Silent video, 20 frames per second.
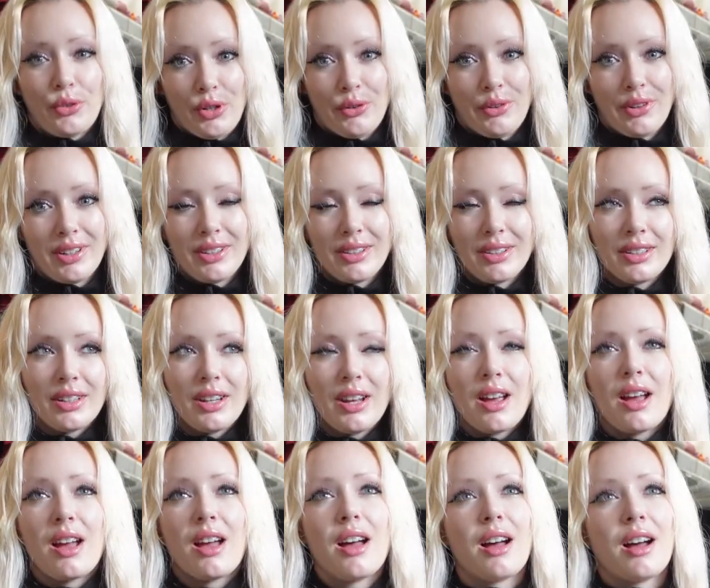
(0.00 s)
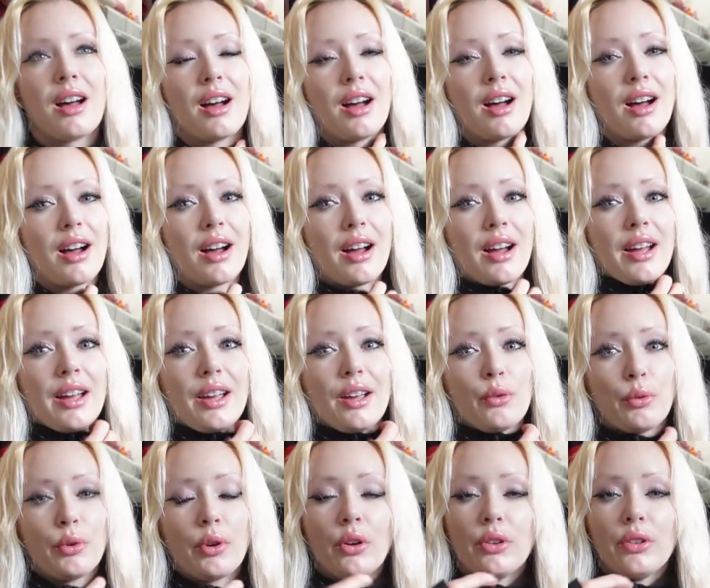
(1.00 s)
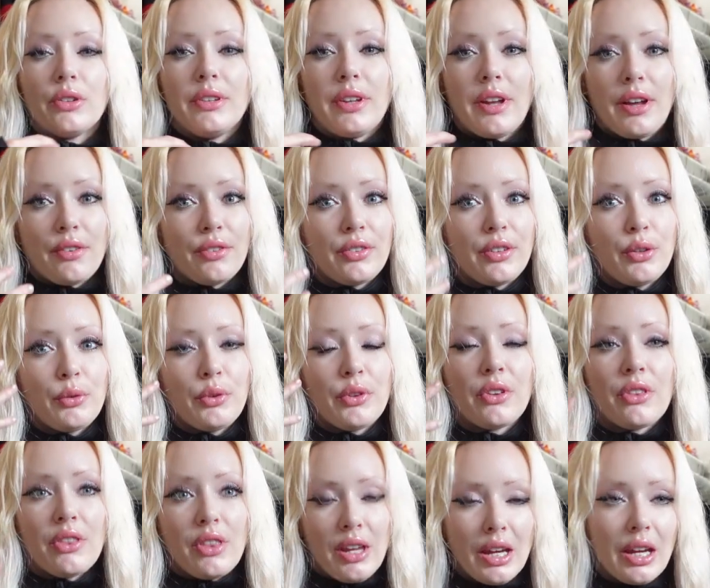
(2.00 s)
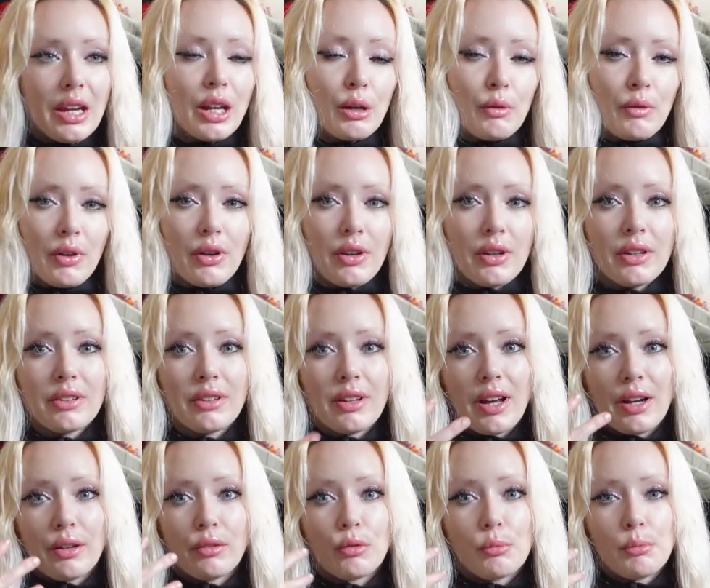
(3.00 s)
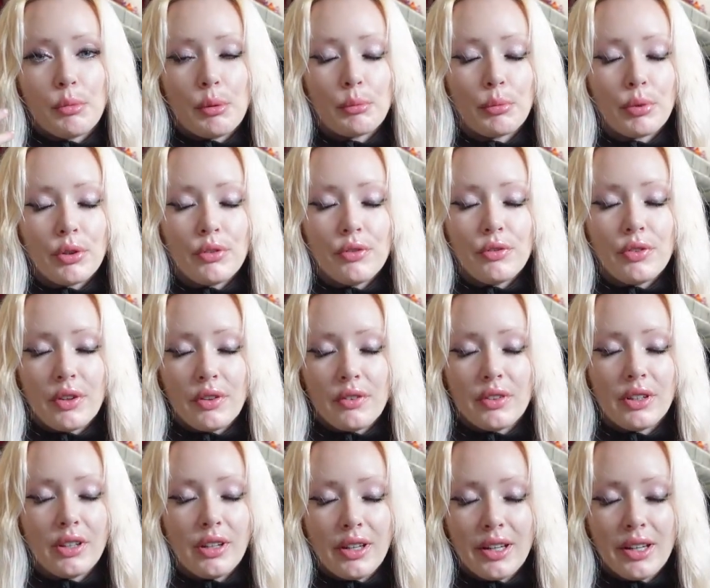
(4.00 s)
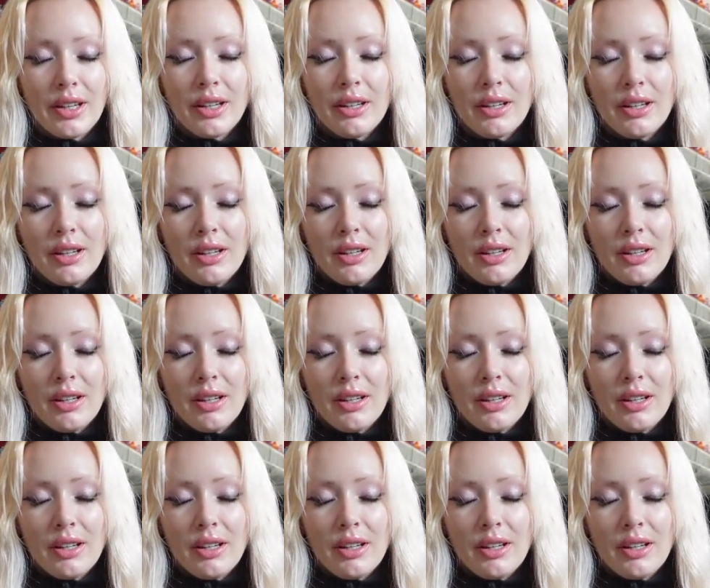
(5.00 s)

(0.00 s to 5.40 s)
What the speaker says: anyways, I definitely was thinking about it because I remember vividly,